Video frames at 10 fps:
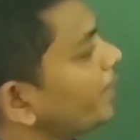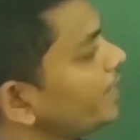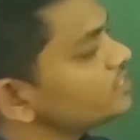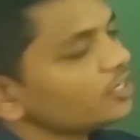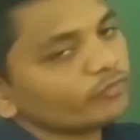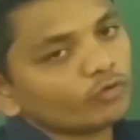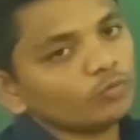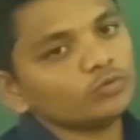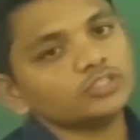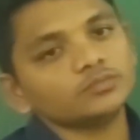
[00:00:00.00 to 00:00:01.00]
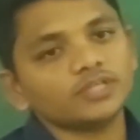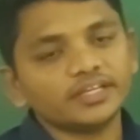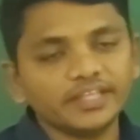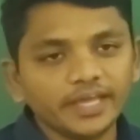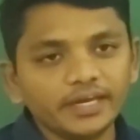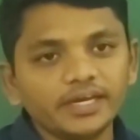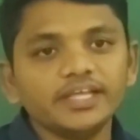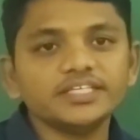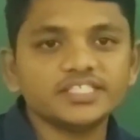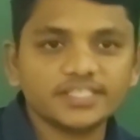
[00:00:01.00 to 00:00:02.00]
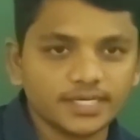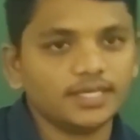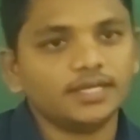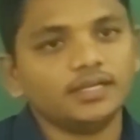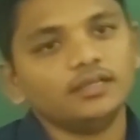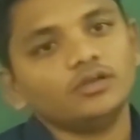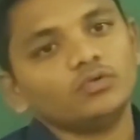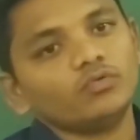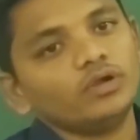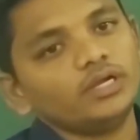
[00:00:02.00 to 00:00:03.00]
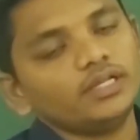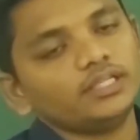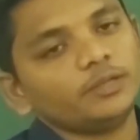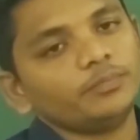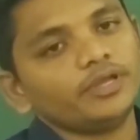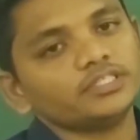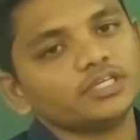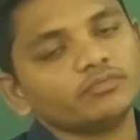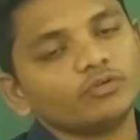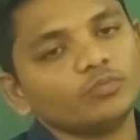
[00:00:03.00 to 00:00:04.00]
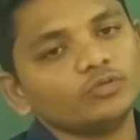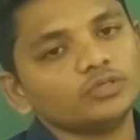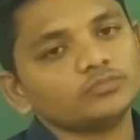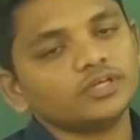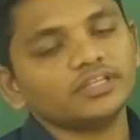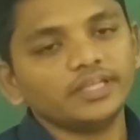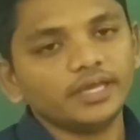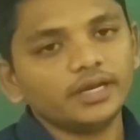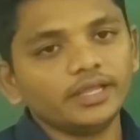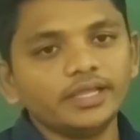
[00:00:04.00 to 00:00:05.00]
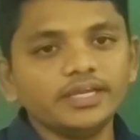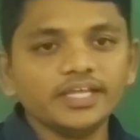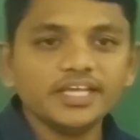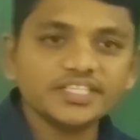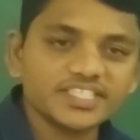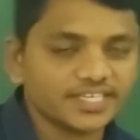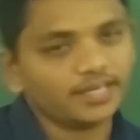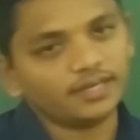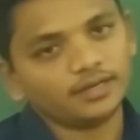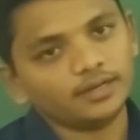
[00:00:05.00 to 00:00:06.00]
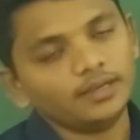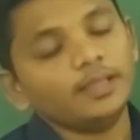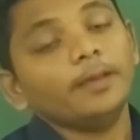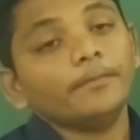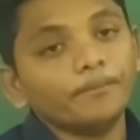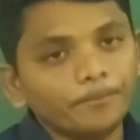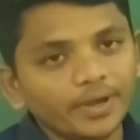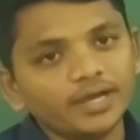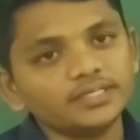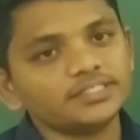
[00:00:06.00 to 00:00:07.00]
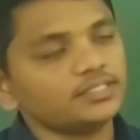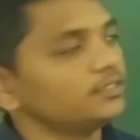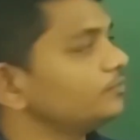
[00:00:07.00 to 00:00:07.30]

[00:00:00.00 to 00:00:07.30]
pairs of chromosomes are there in each cell. 23 pairs of chromosomes are there in each cell. But